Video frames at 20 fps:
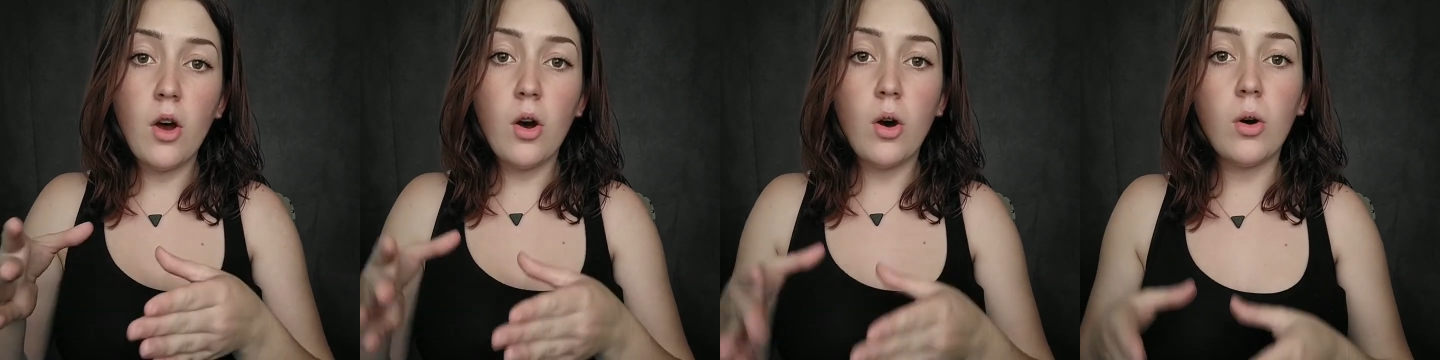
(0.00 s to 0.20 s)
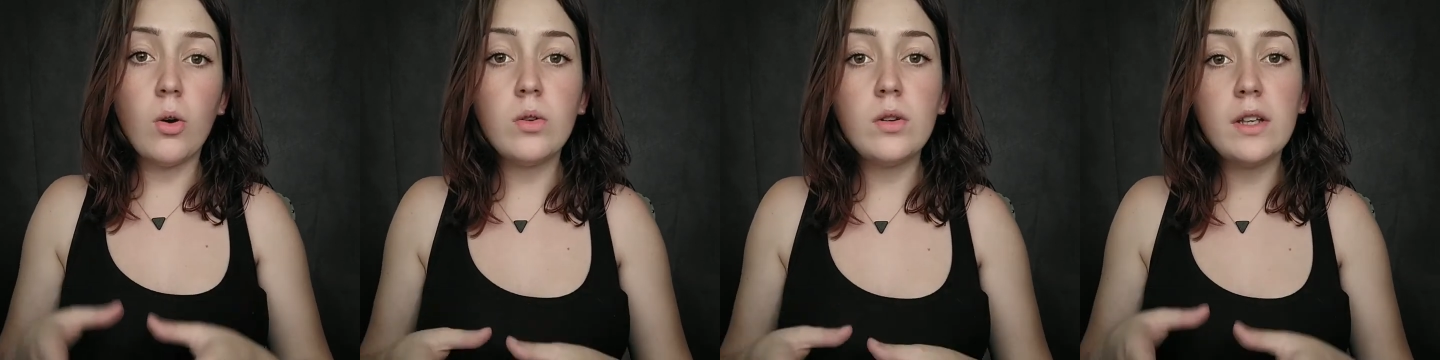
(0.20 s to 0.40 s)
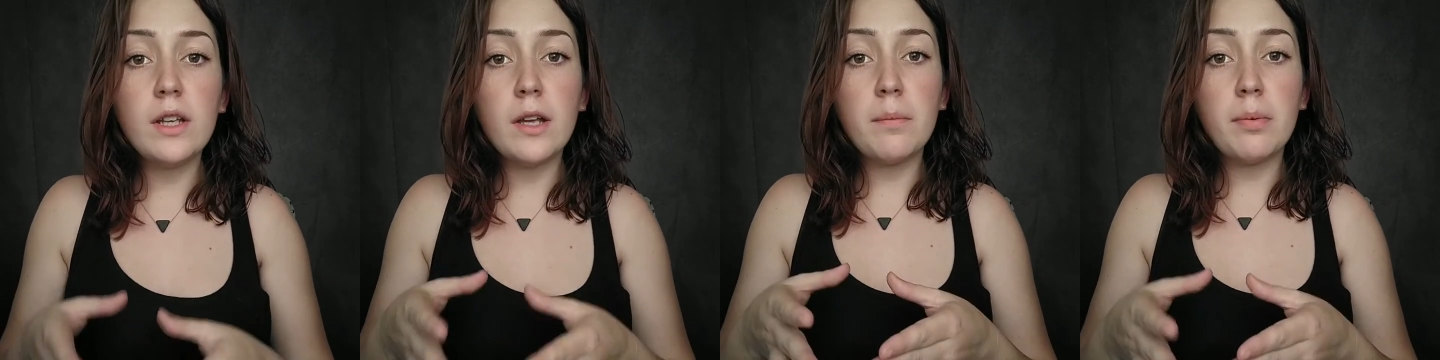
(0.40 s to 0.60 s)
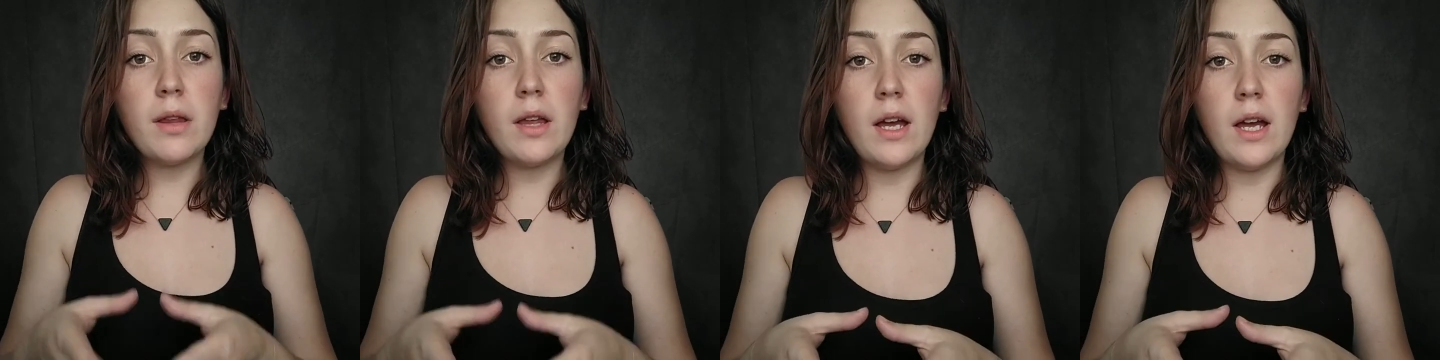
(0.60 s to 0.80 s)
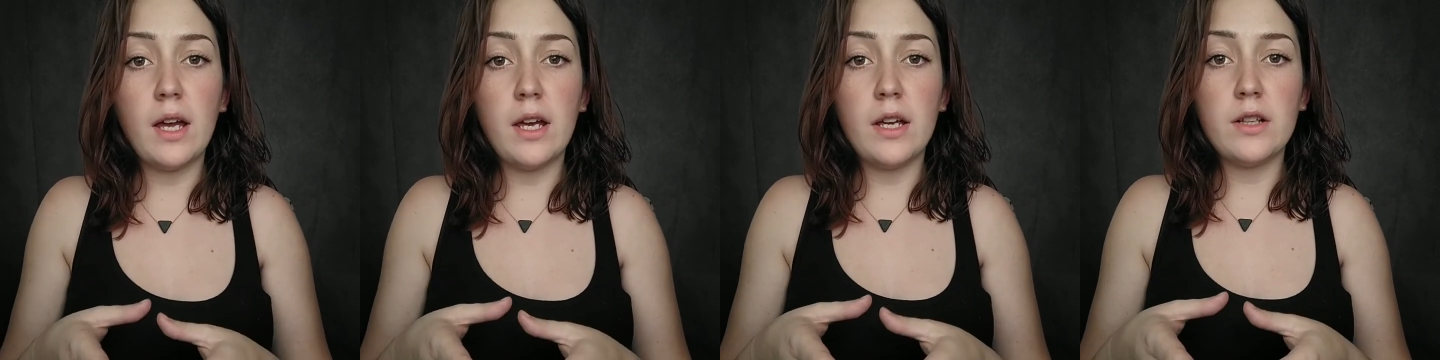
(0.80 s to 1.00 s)
only
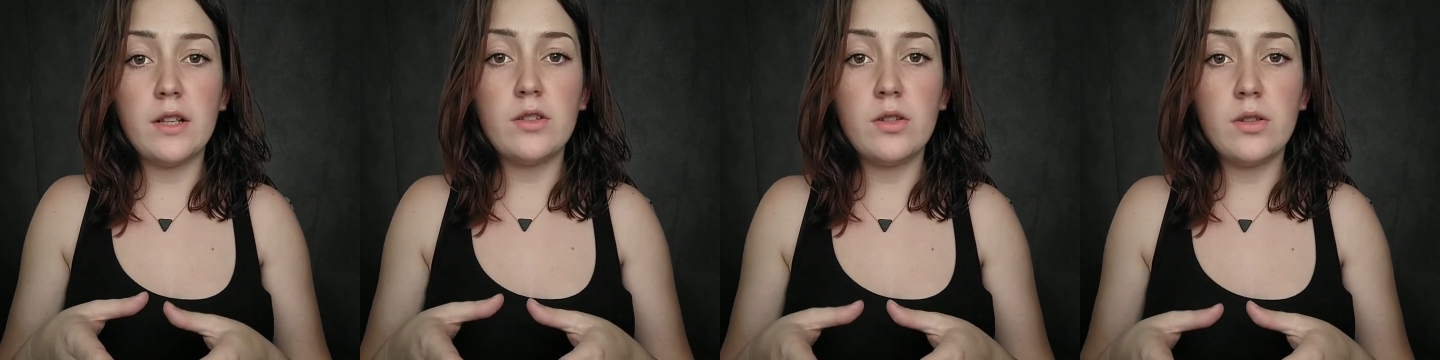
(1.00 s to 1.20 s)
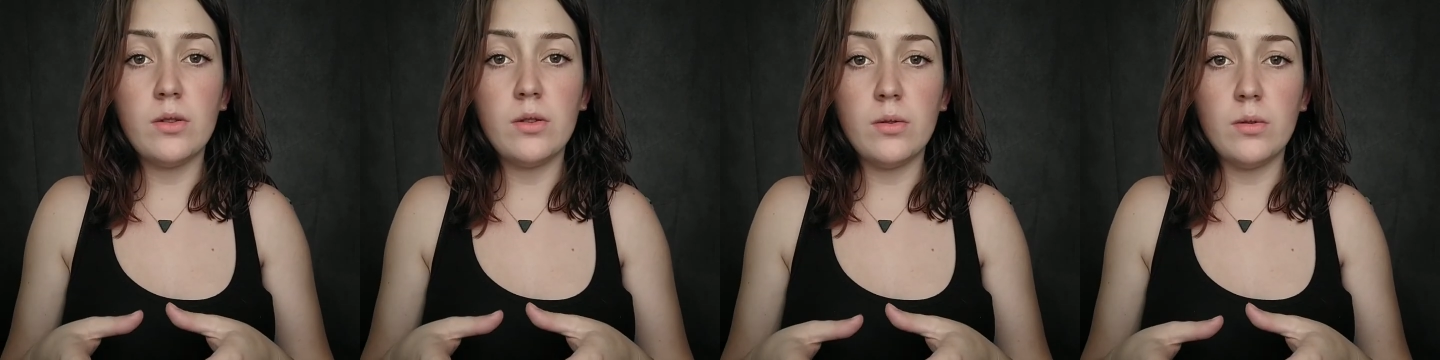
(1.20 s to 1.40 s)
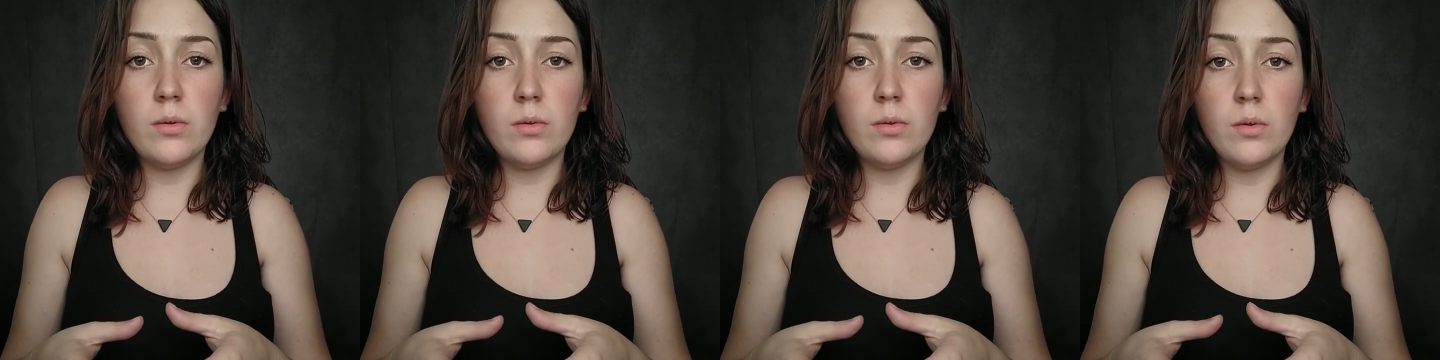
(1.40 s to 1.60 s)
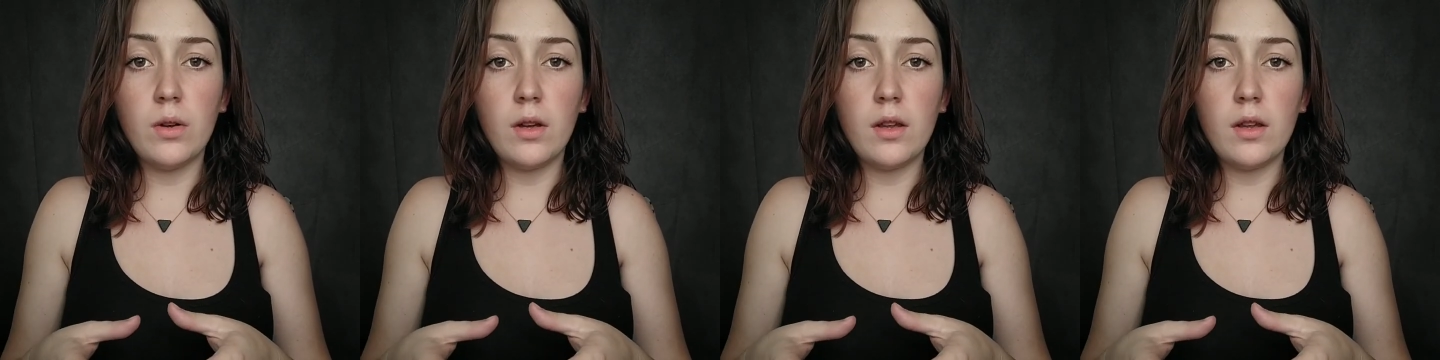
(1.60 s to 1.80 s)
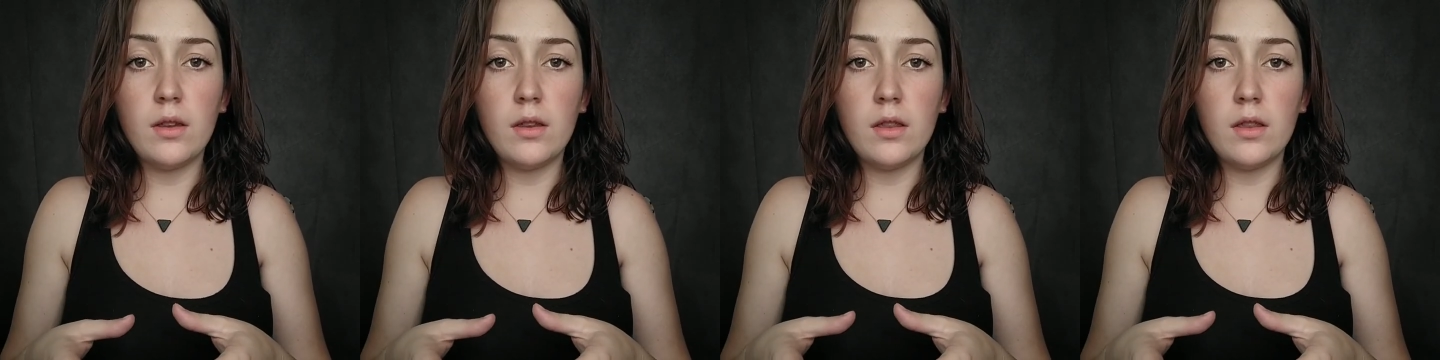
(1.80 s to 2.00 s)
apply to
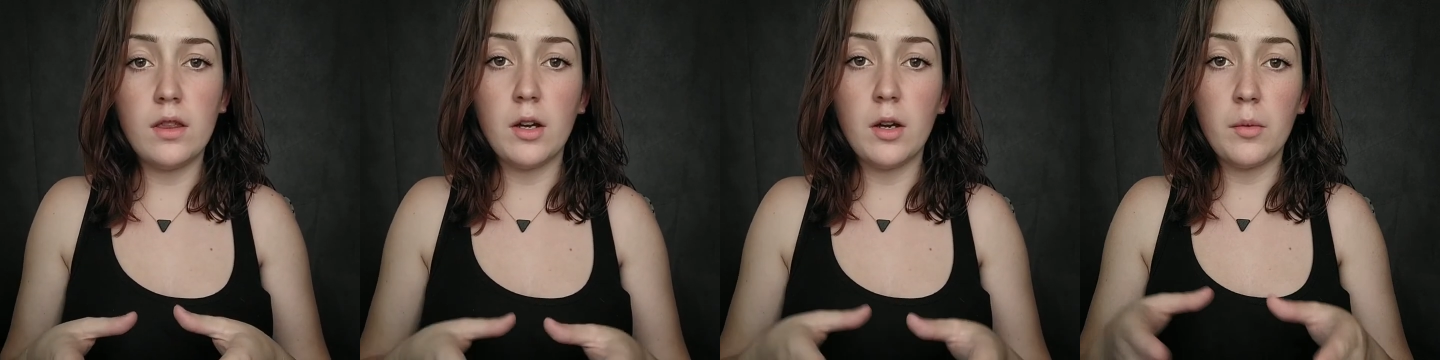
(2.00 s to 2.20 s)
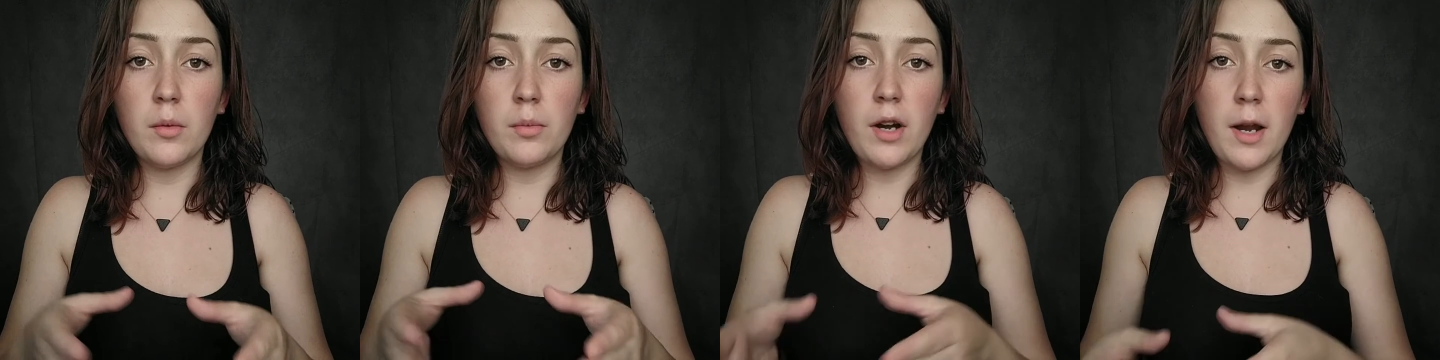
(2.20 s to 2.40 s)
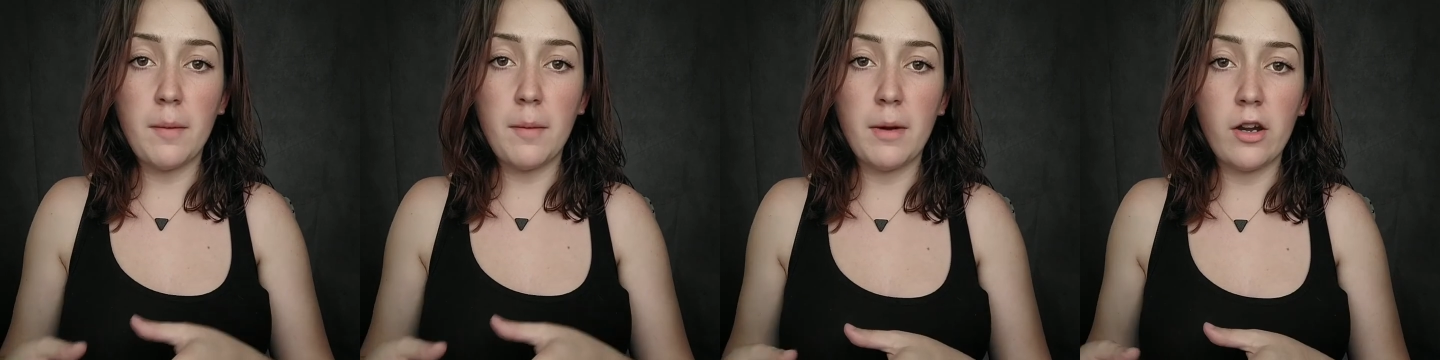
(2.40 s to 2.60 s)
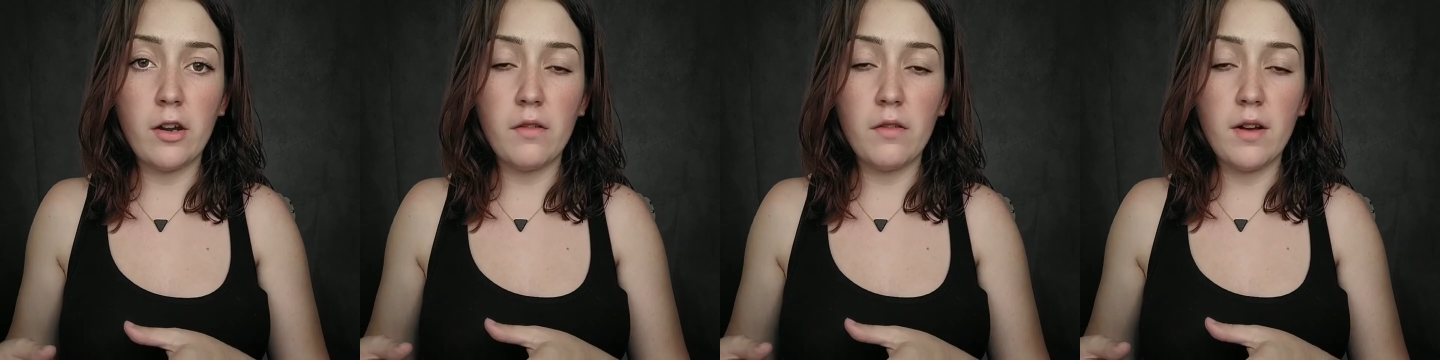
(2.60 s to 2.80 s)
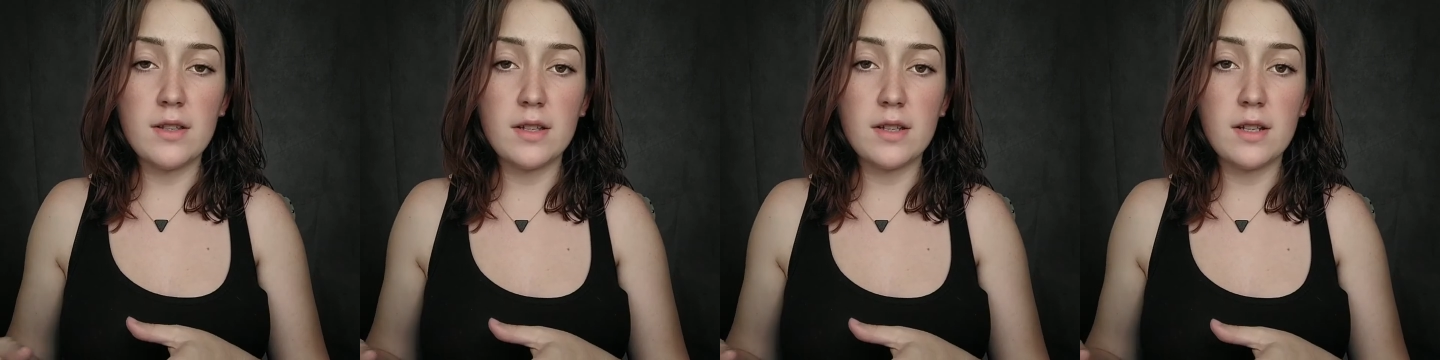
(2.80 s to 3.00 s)
the primary
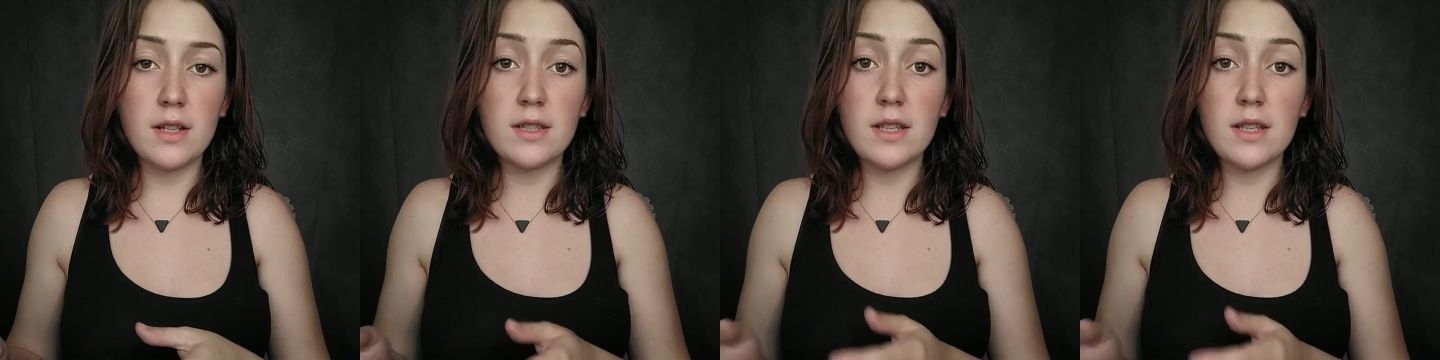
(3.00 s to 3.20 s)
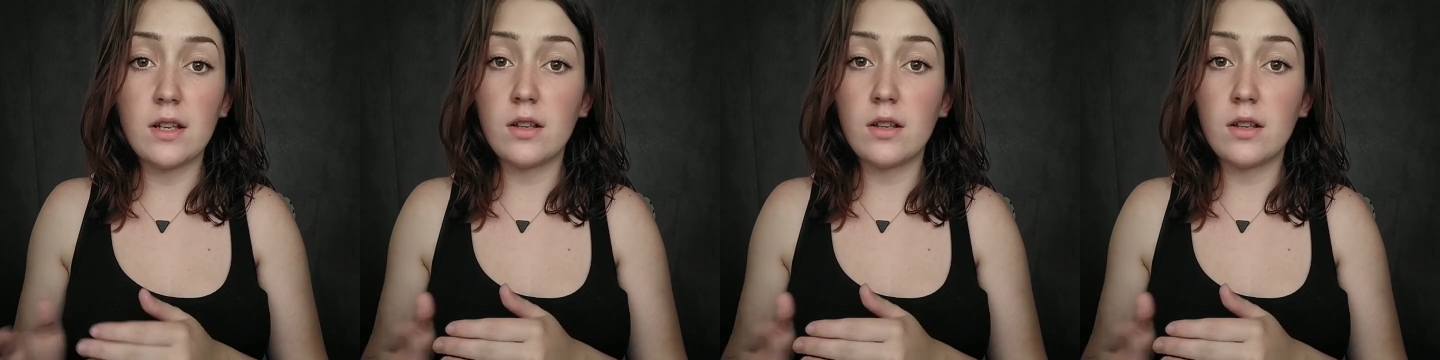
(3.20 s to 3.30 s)
residence.